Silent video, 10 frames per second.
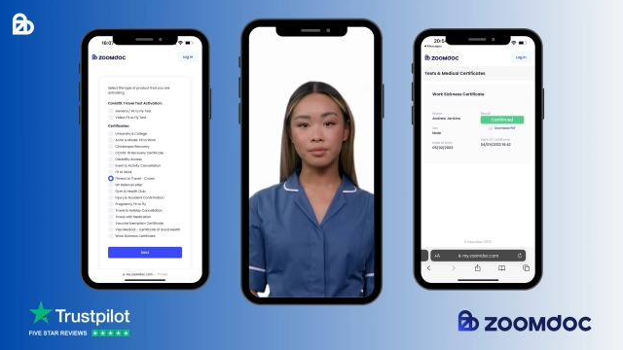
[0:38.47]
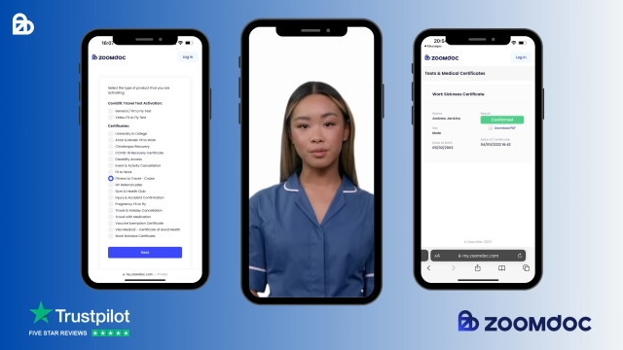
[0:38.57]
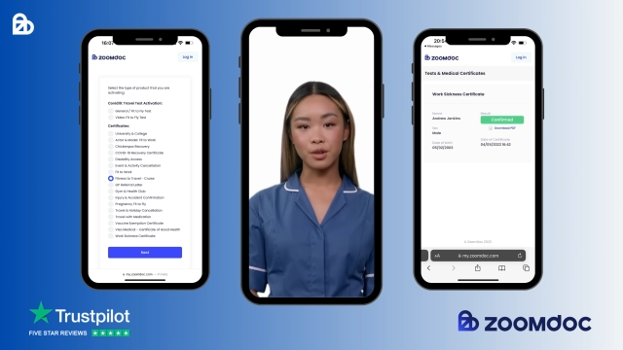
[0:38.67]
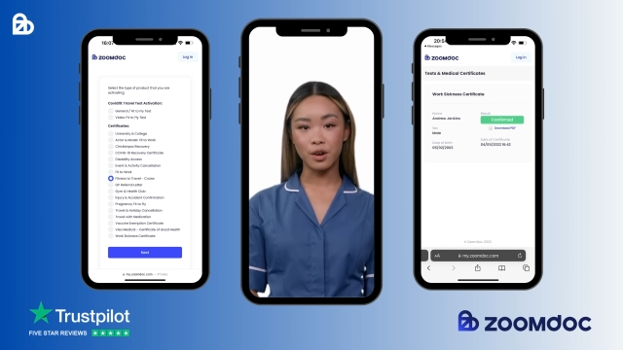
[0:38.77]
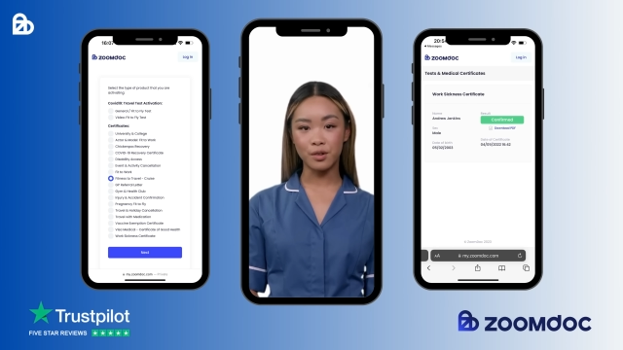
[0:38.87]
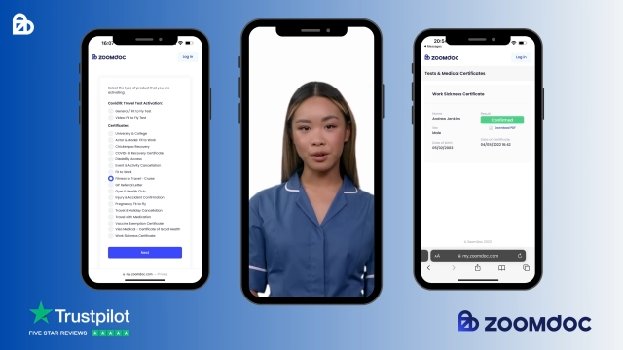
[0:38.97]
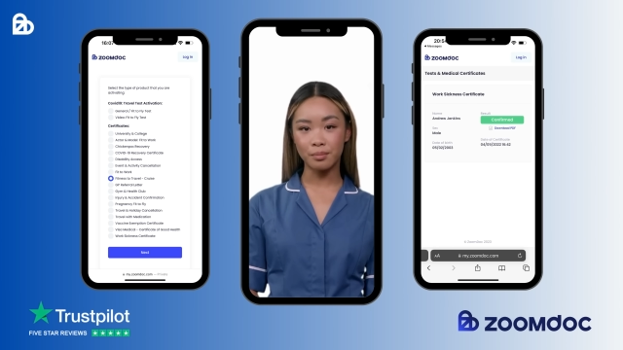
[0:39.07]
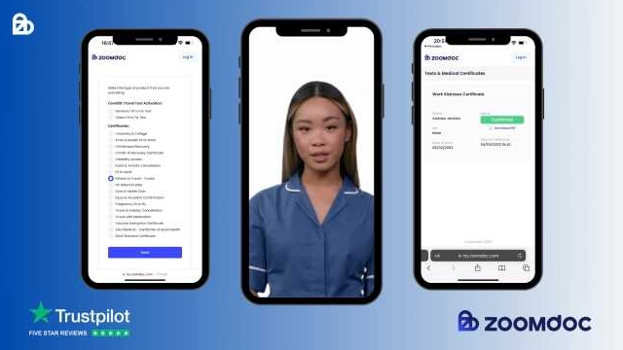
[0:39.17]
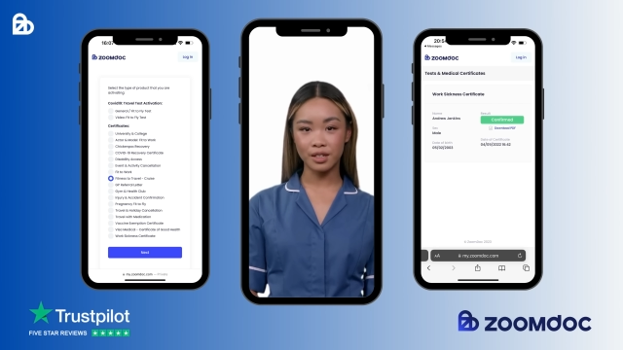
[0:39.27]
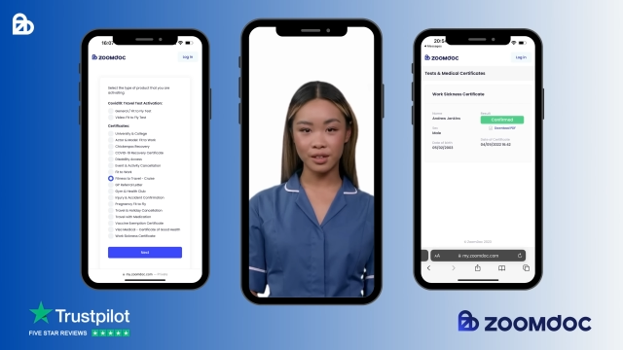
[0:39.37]
We are on a
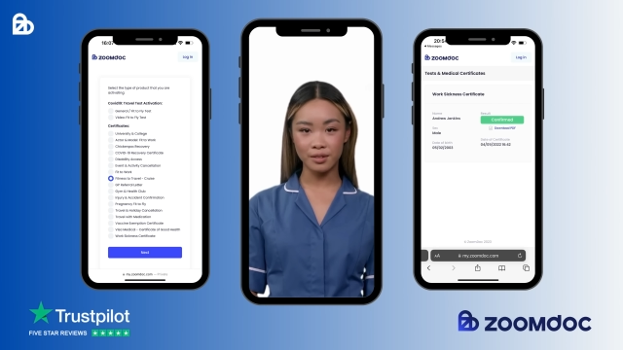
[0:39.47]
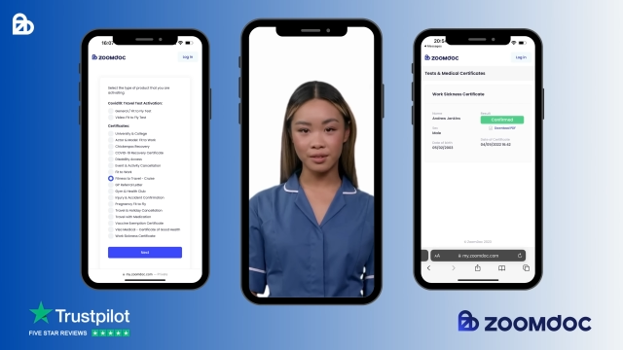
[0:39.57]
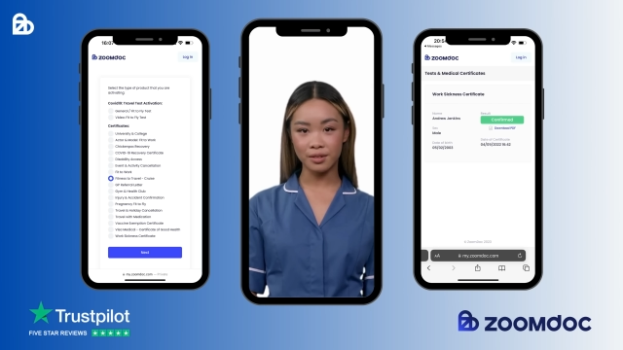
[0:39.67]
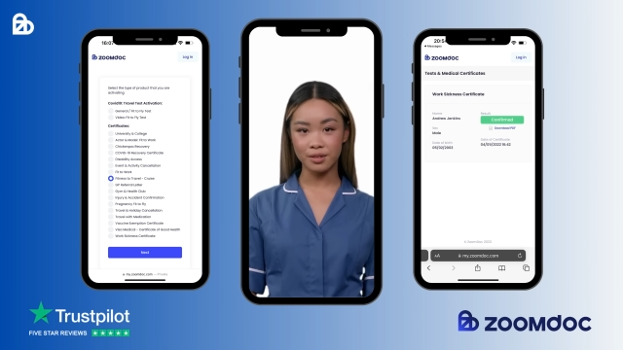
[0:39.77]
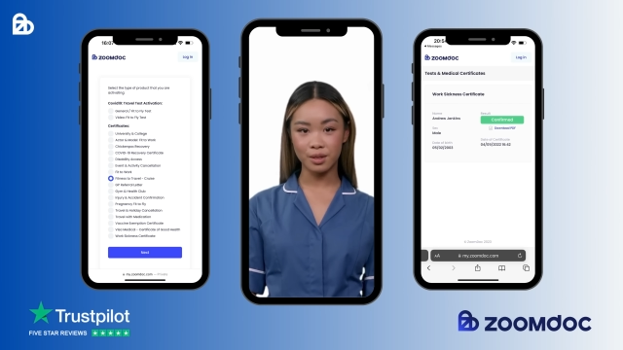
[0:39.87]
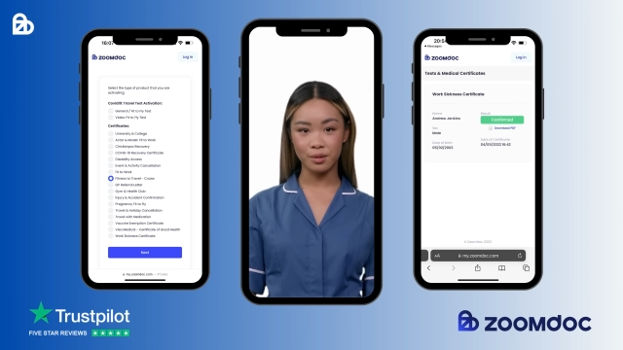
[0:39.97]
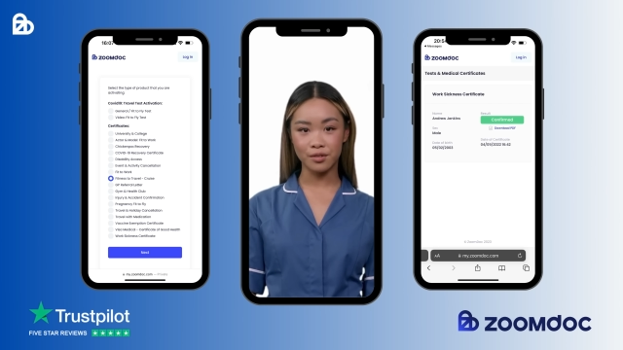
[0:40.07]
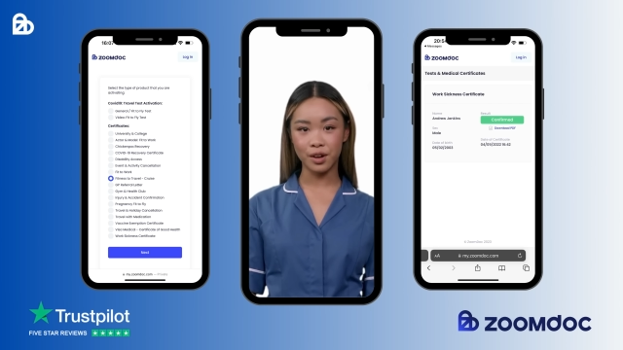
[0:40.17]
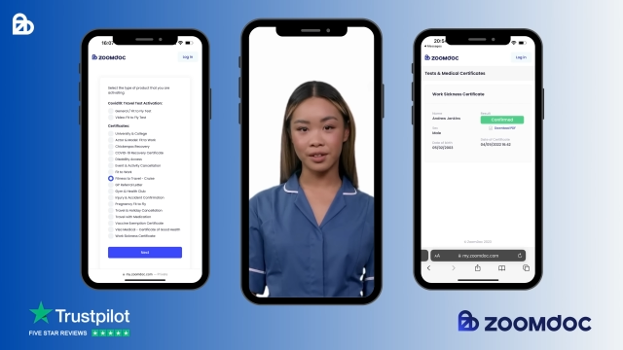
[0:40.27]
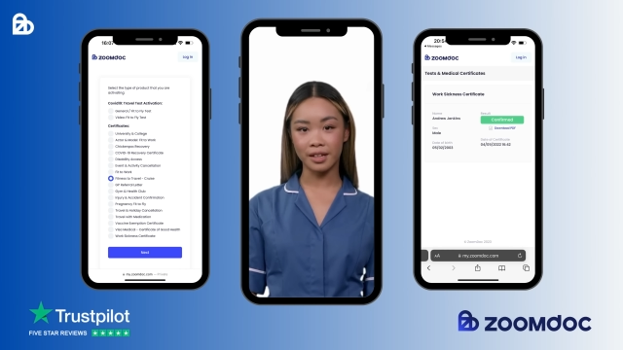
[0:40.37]
mission to
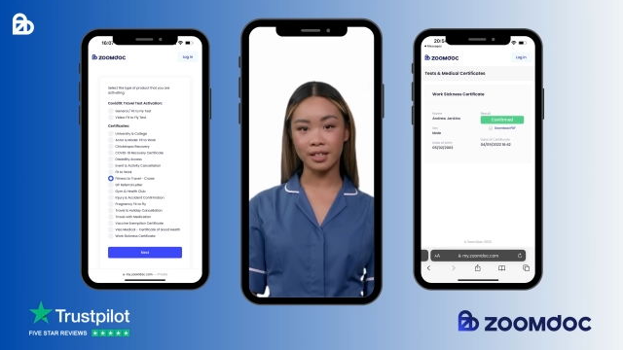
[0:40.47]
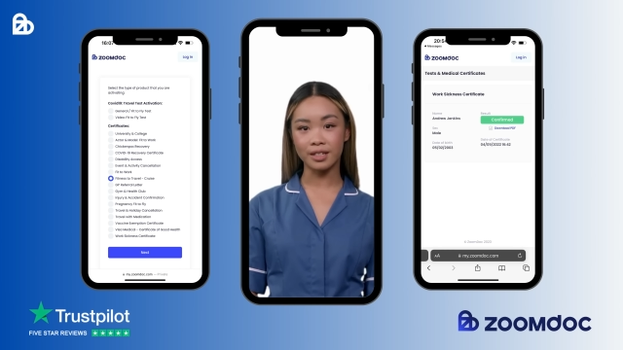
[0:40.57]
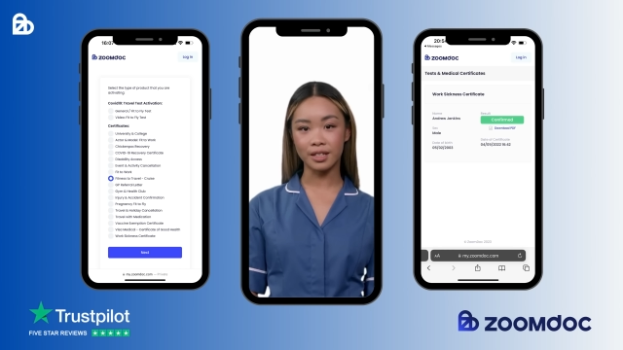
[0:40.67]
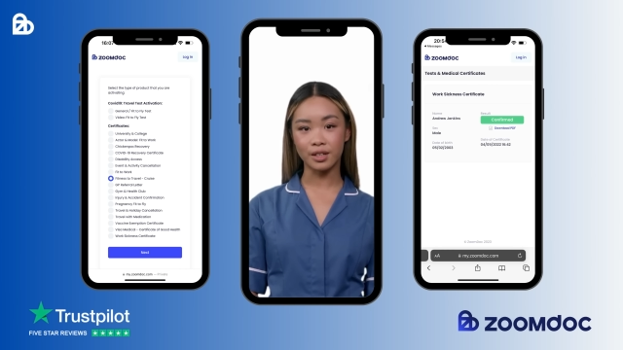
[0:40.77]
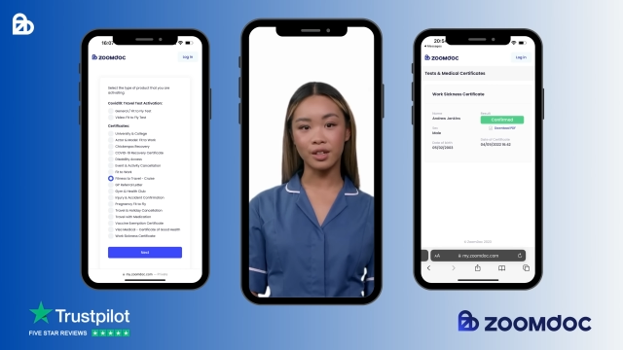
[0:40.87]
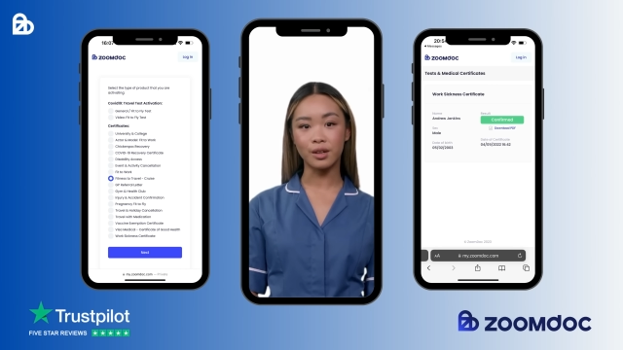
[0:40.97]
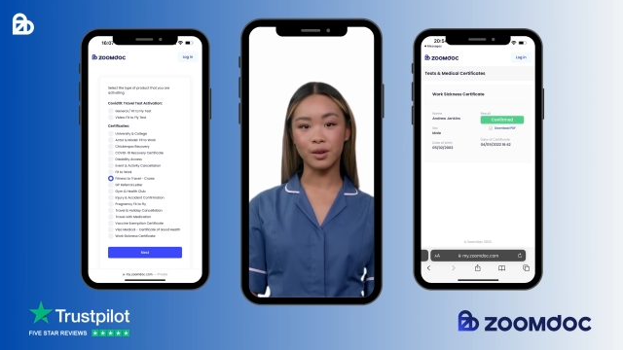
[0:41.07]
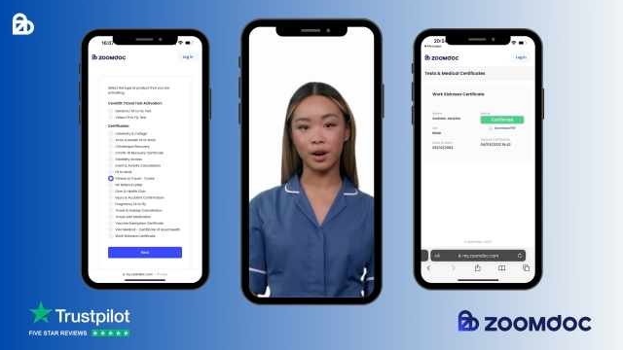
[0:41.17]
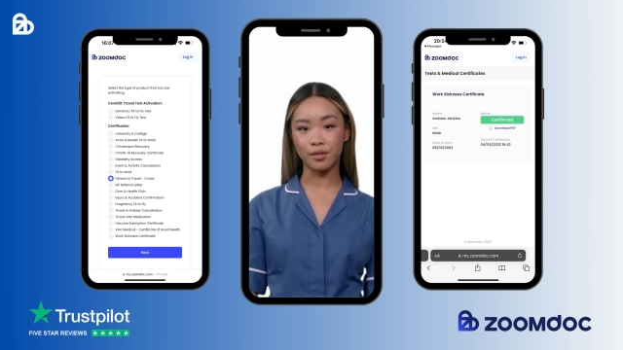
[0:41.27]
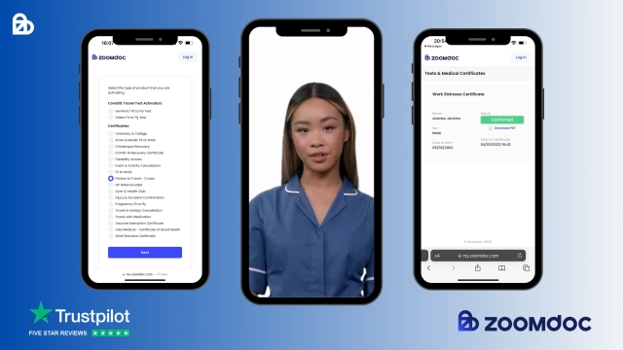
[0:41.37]
provide exceptional
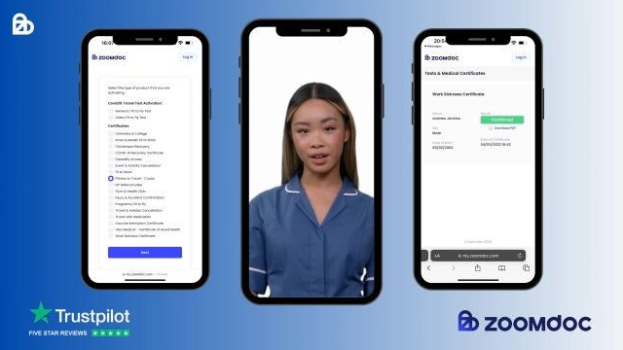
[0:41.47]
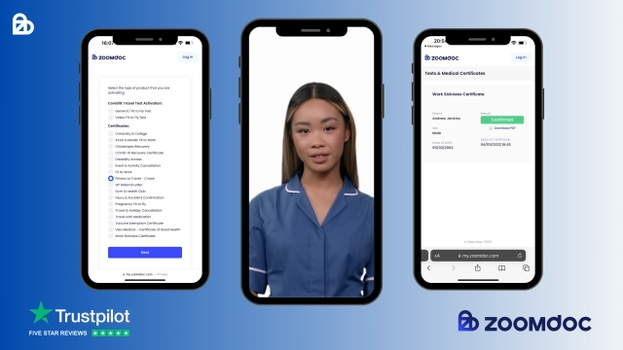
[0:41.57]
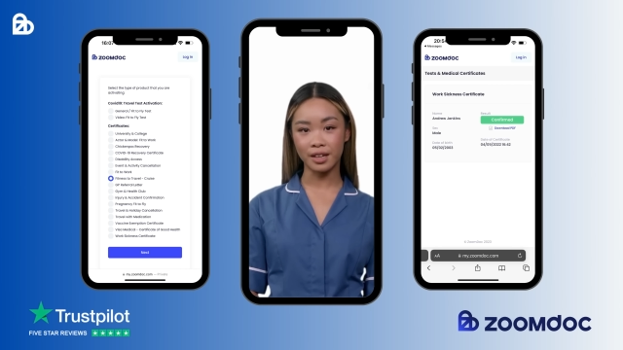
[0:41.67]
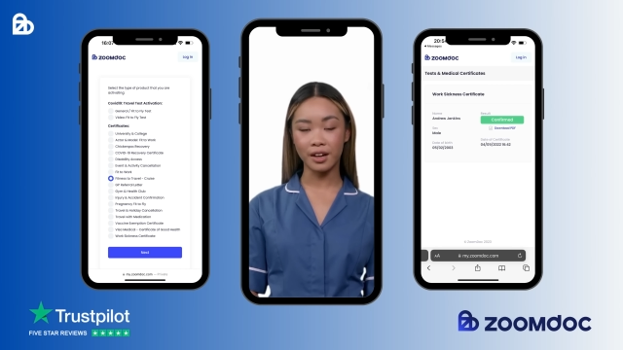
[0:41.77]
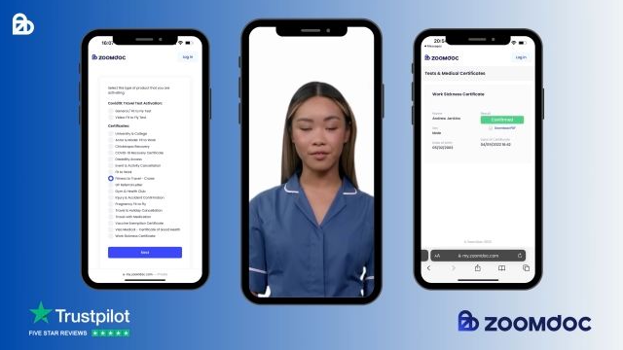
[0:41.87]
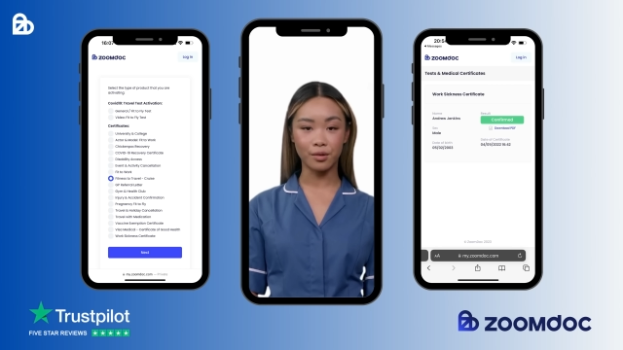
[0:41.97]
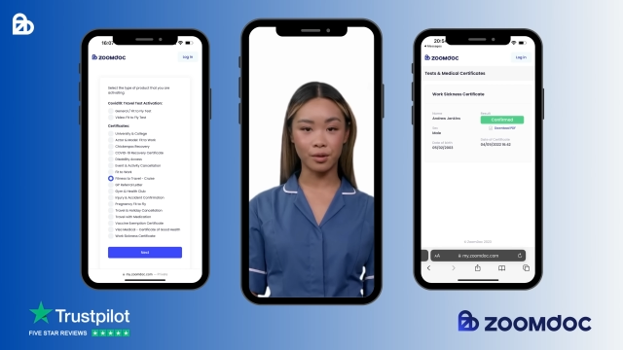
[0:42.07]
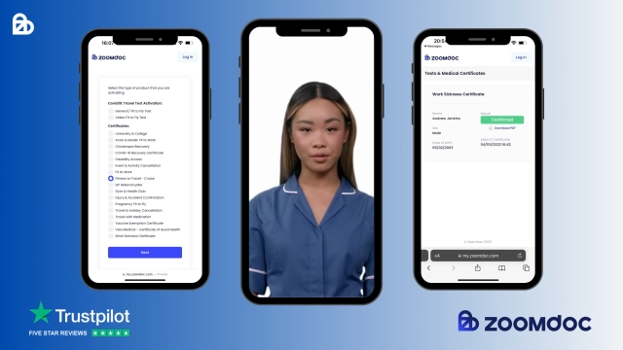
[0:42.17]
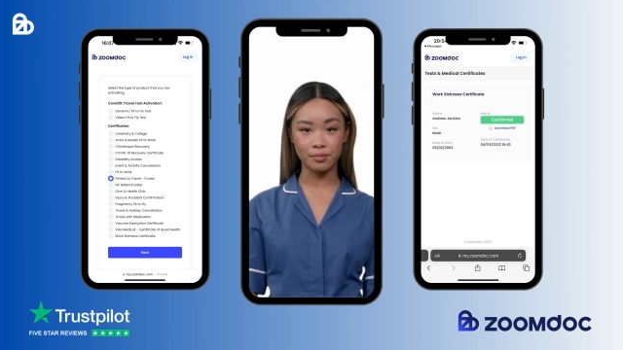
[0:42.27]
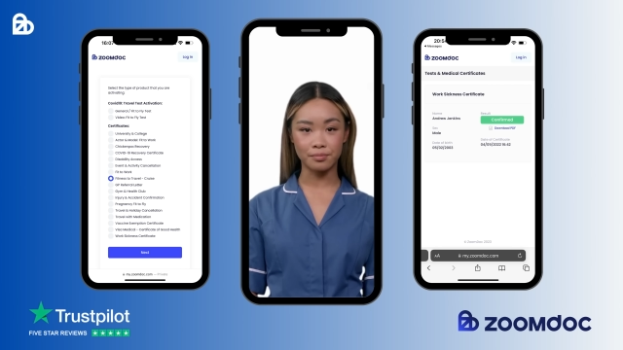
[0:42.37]
healthcare to
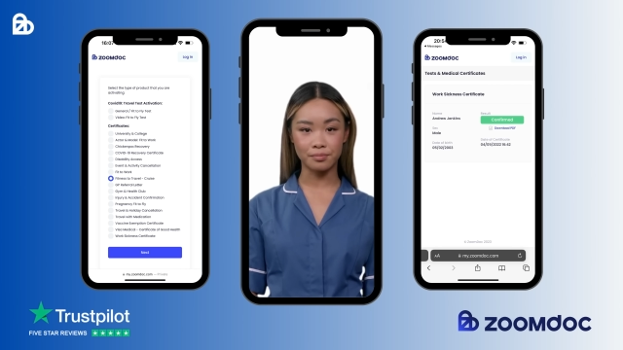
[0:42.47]
everyone.